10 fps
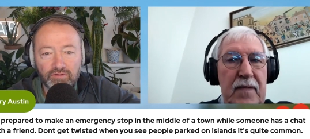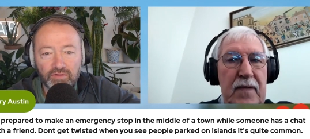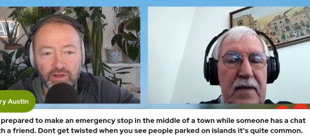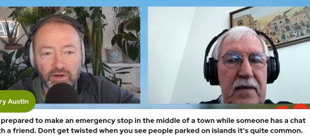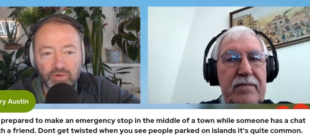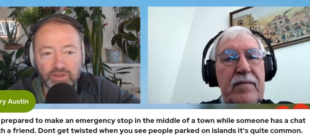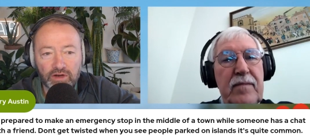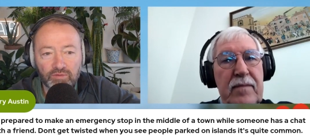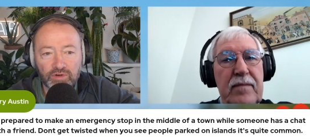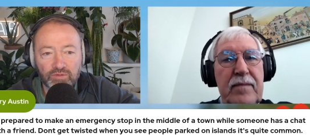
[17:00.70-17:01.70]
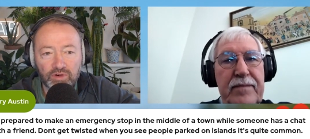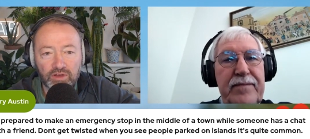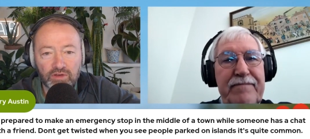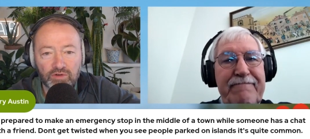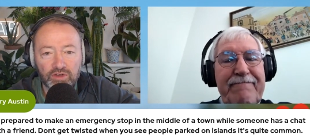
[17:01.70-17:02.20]
Speaker 1: you know, which I would
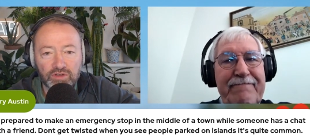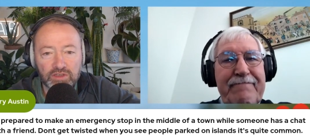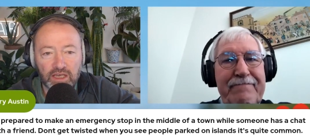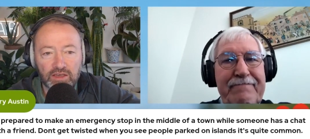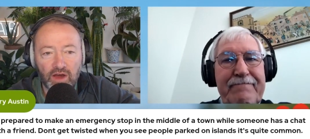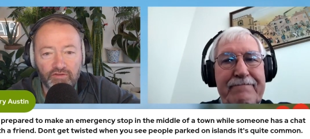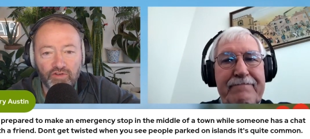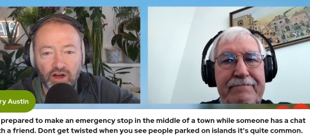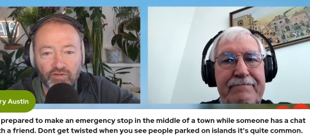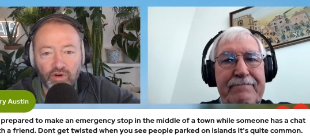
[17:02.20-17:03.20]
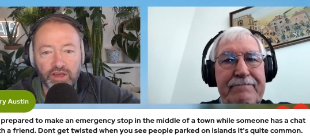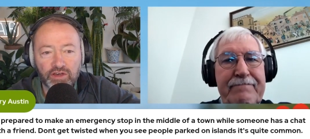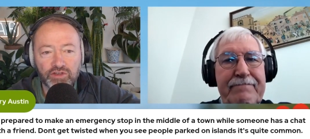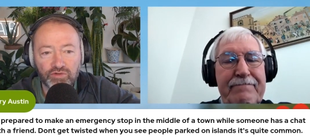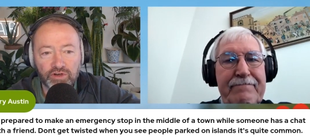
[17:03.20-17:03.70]
have thought you have right of way
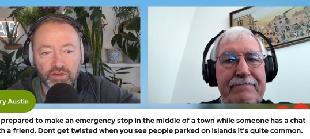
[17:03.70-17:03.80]
because you're on a